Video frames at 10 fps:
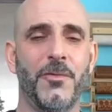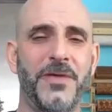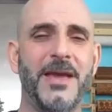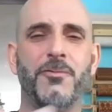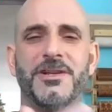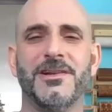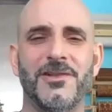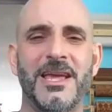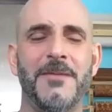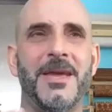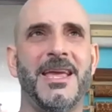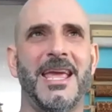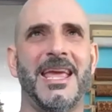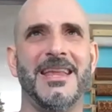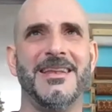they would claim
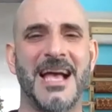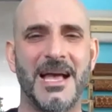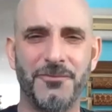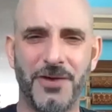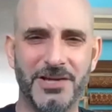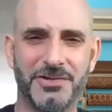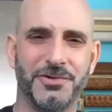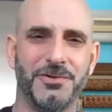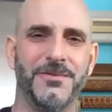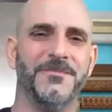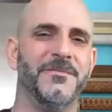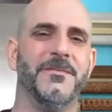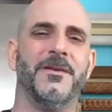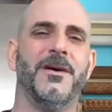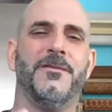a non-racial
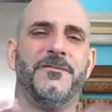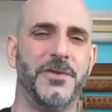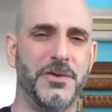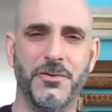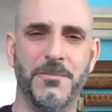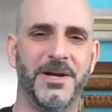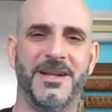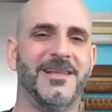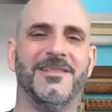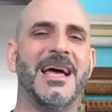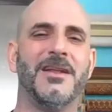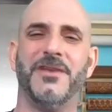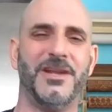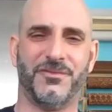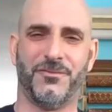view, but a lot of
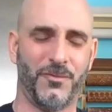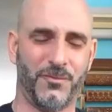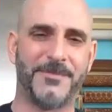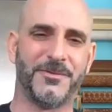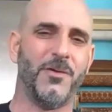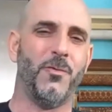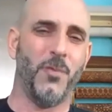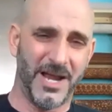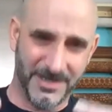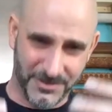it is wrapped around white